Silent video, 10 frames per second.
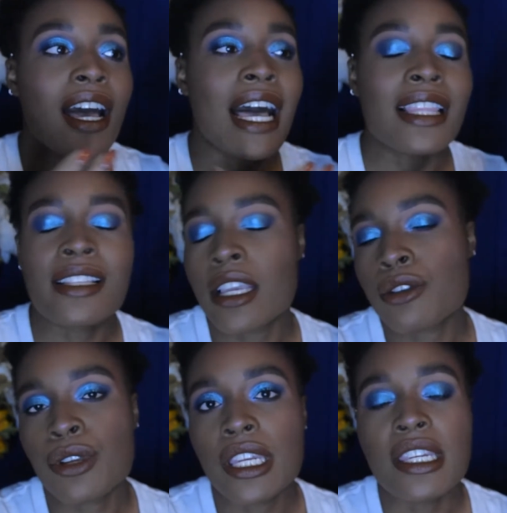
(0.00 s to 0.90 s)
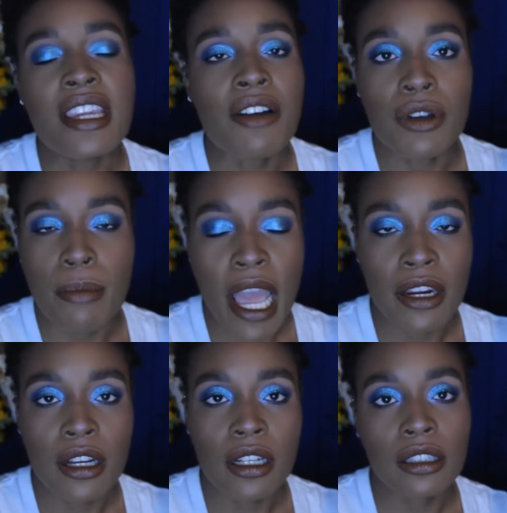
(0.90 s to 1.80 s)
Alexandra never met
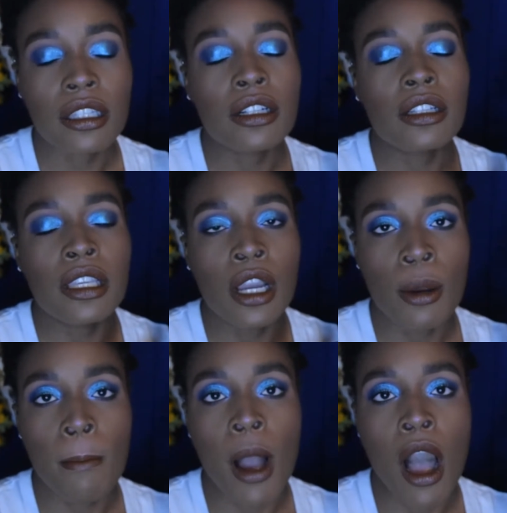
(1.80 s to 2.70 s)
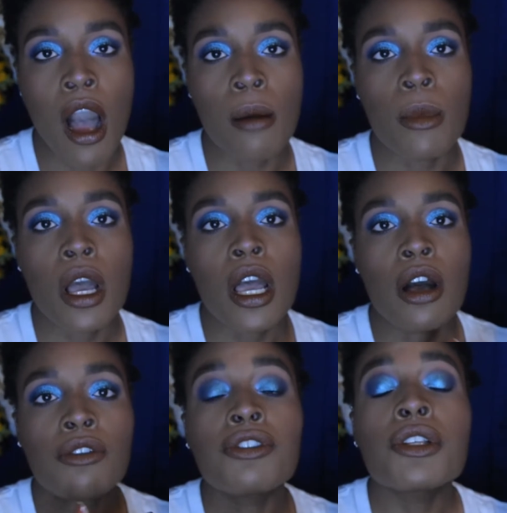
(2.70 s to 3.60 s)
her. Literally, her mom
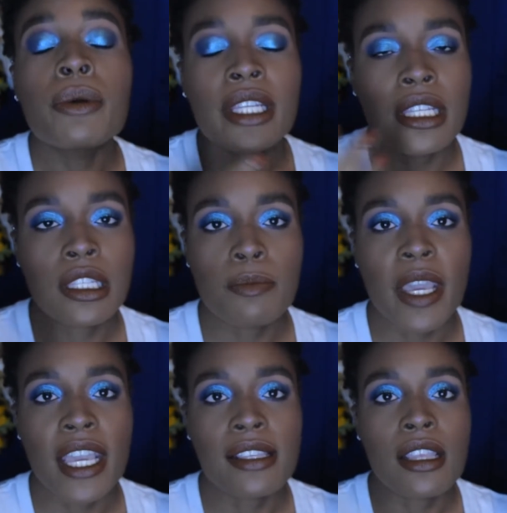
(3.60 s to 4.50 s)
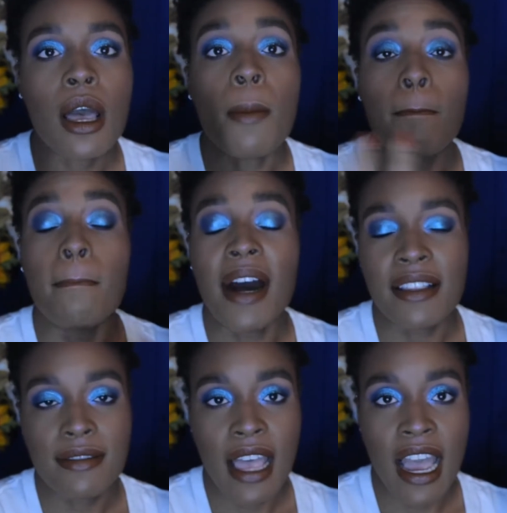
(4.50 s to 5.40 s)
flew into space
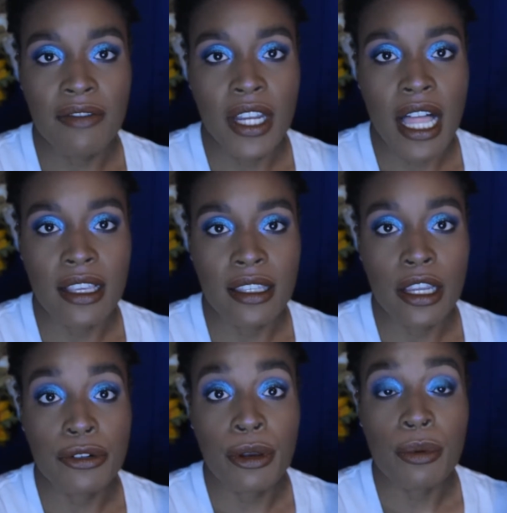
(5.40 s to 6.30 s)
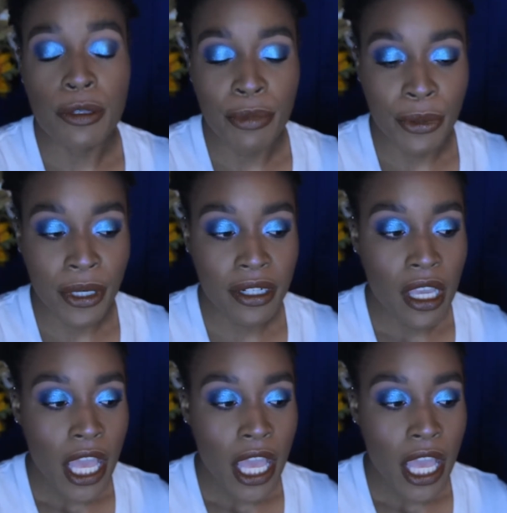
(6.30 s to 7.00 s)
months after Alexandra was born.